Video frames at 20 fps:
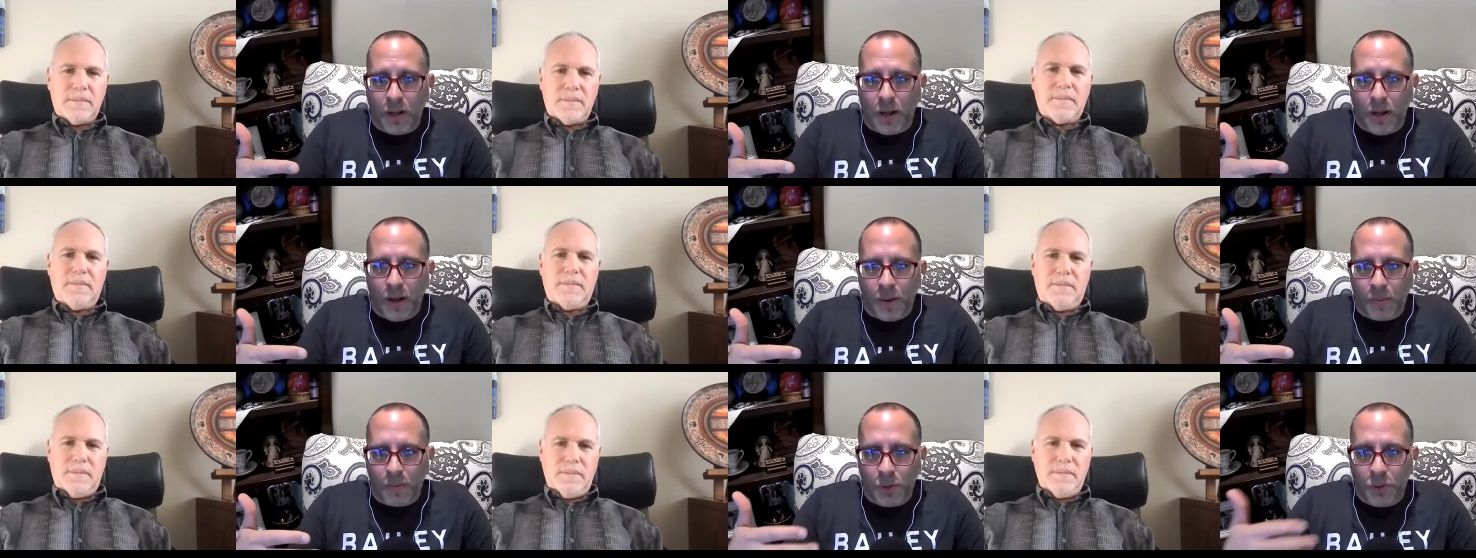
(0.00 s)

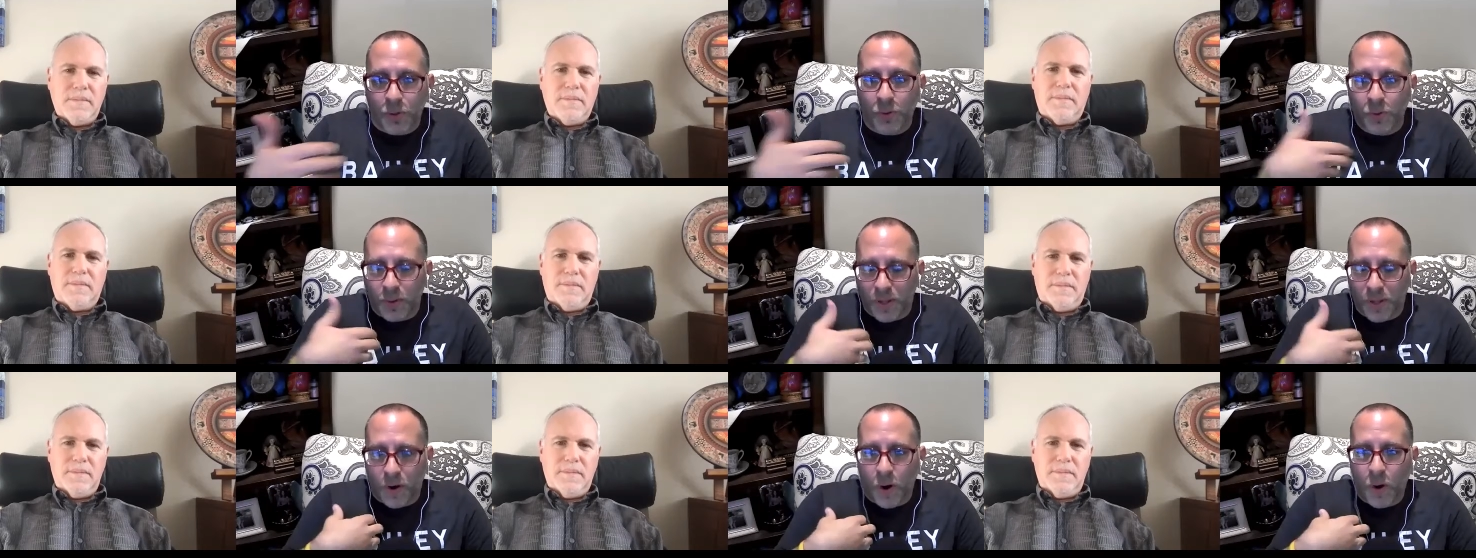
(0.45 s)
Speaker 1: um,
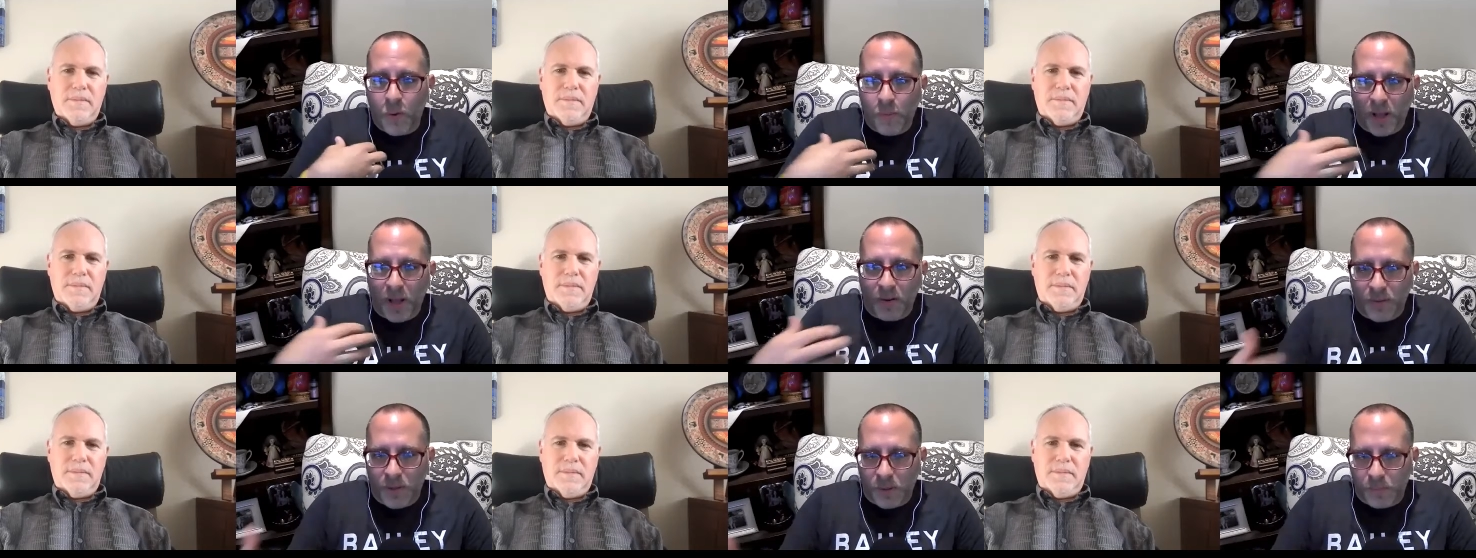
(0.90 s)
to their own
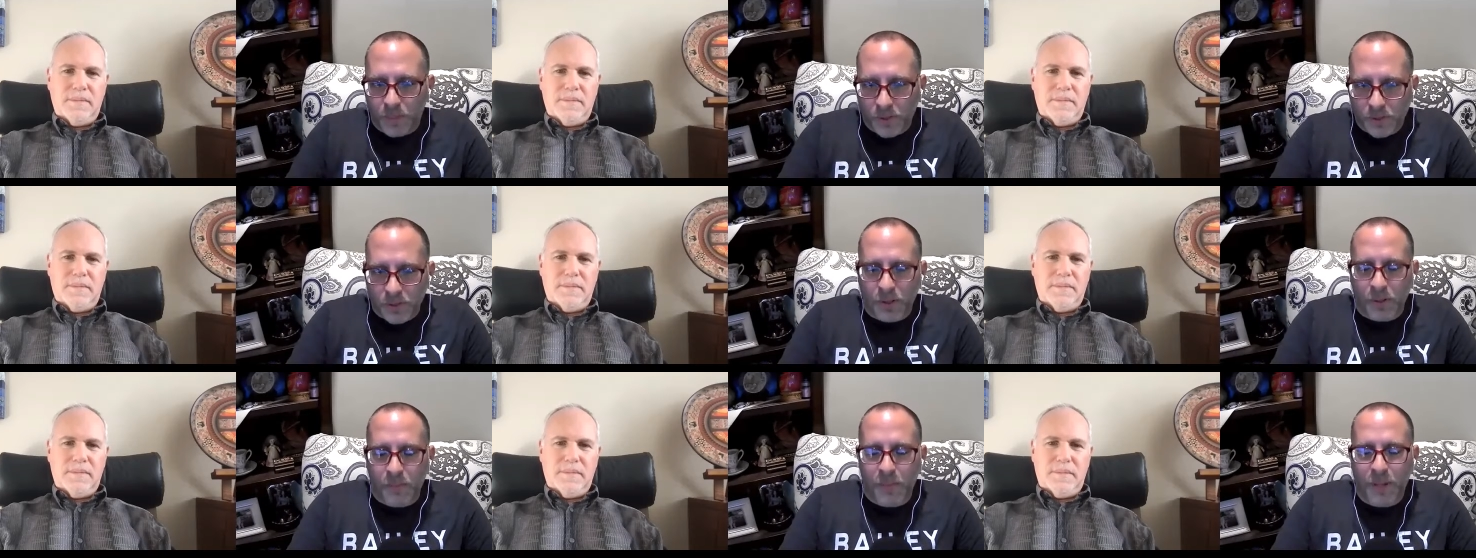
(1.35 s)
benefit
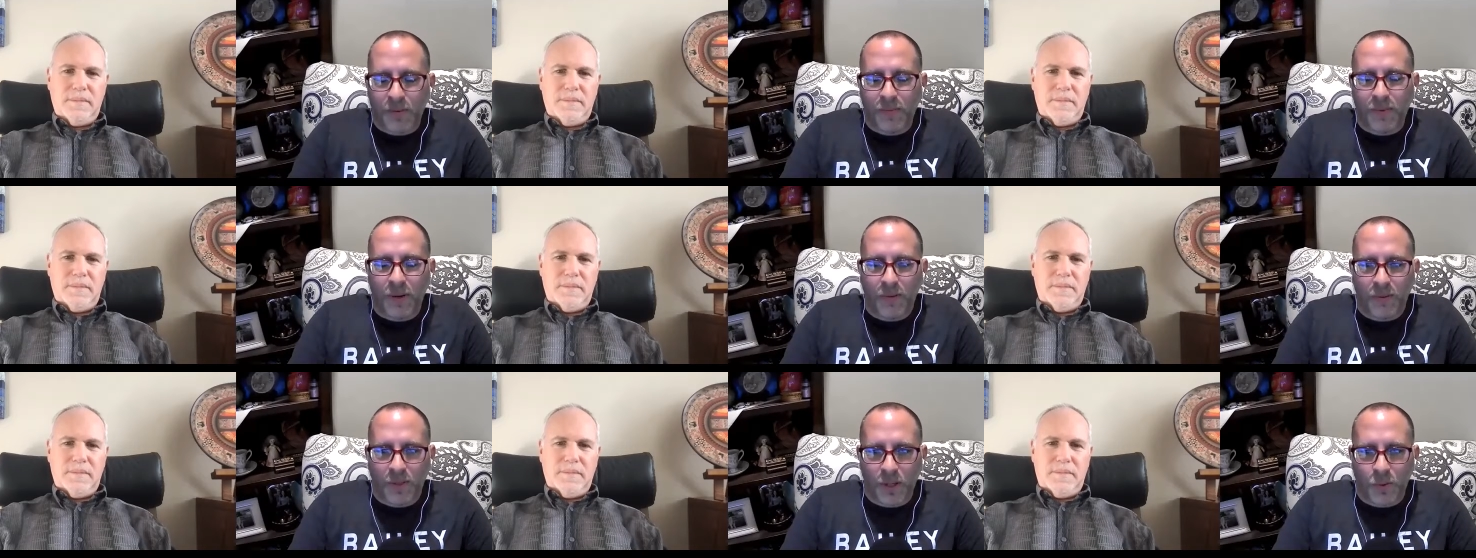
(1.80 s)
but to the
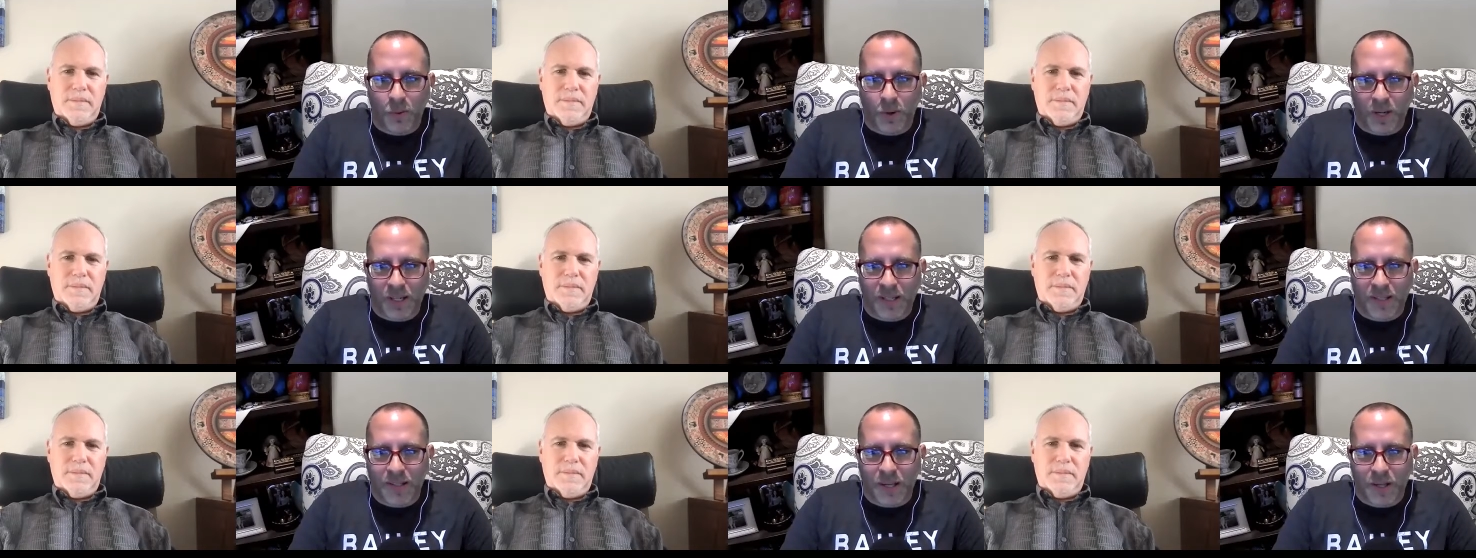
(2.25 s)
benefit of the
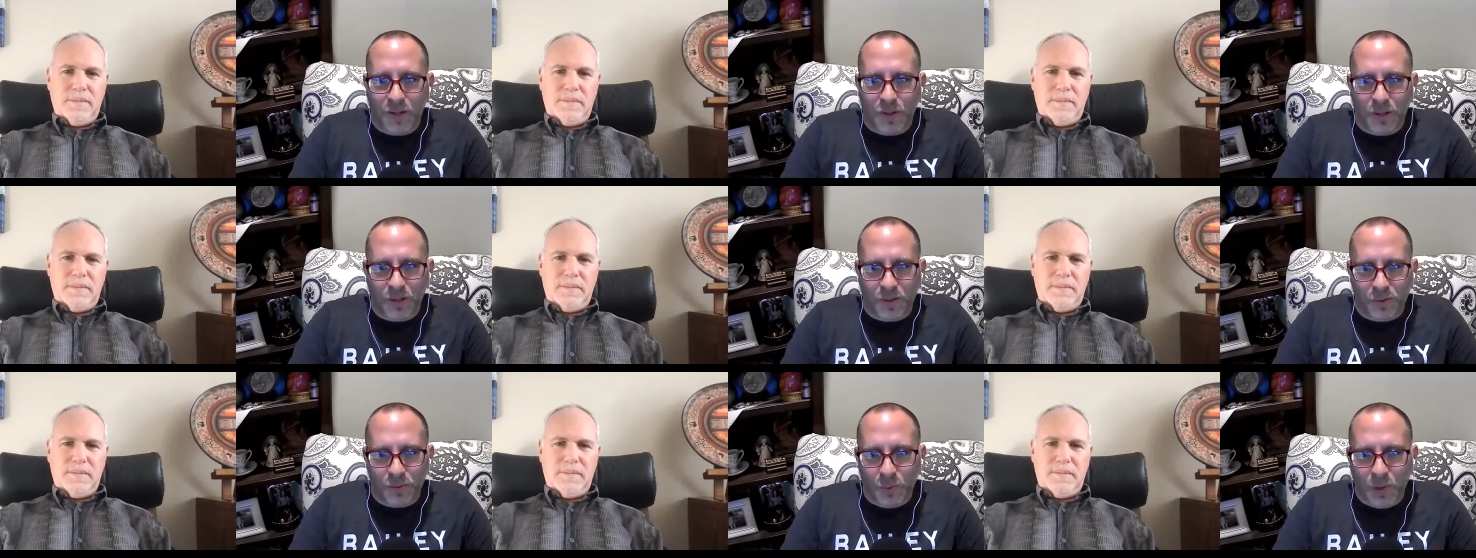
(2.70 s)

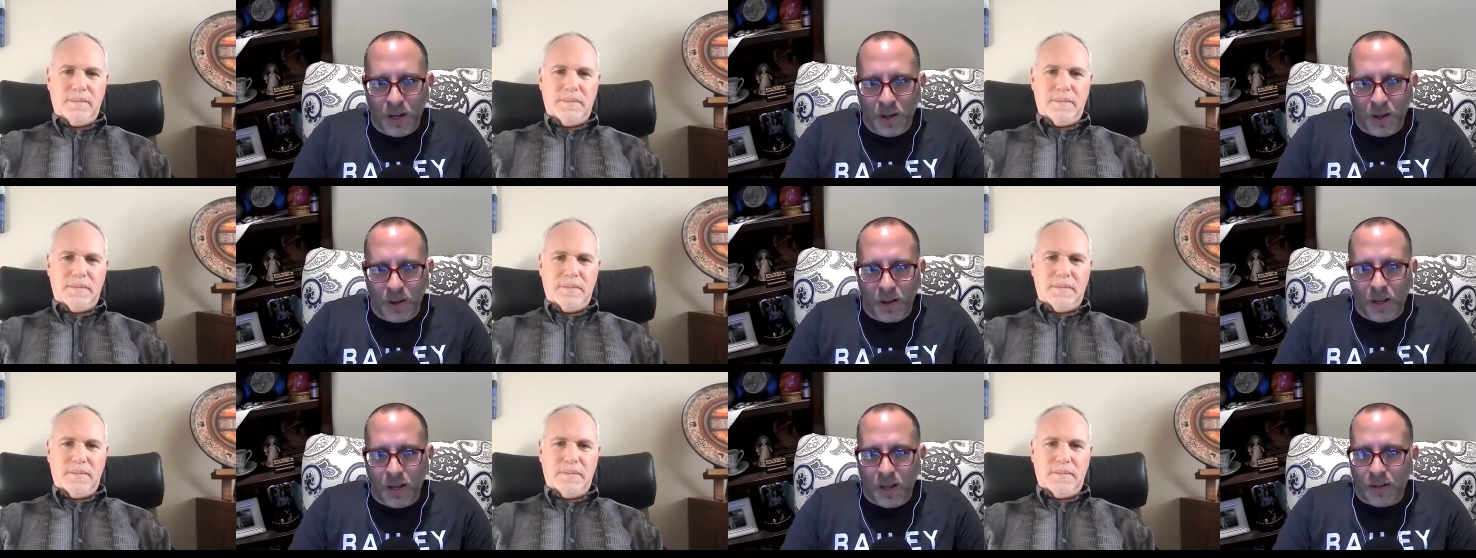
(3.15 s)
organization as
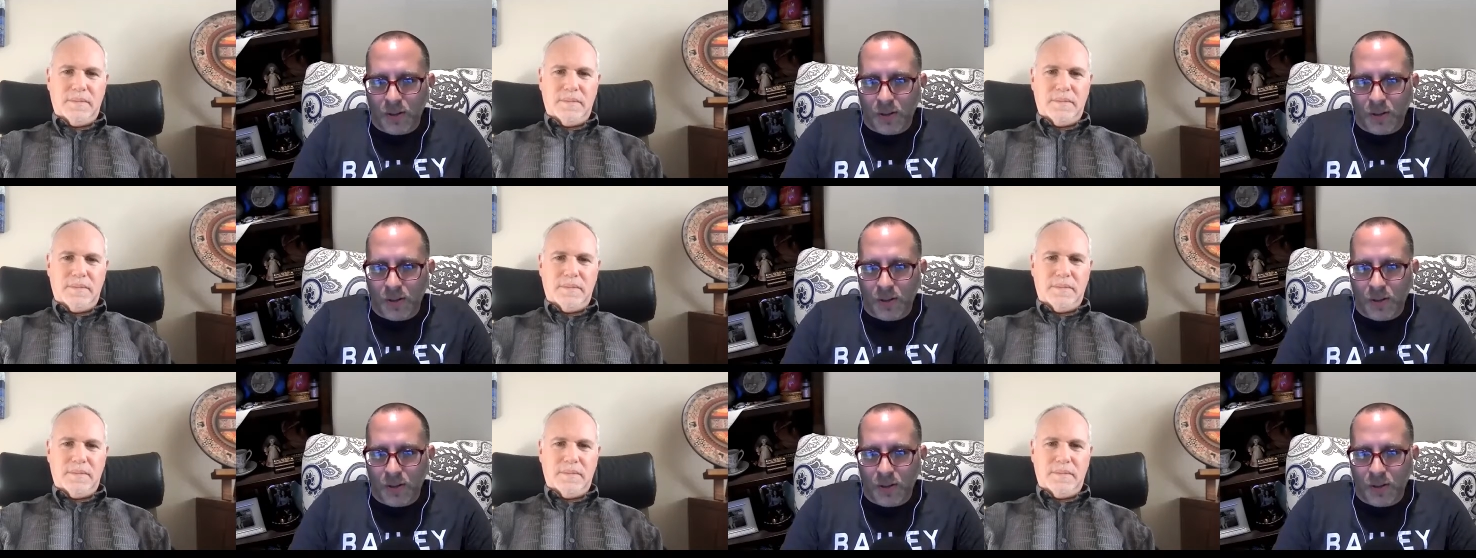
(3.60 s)
well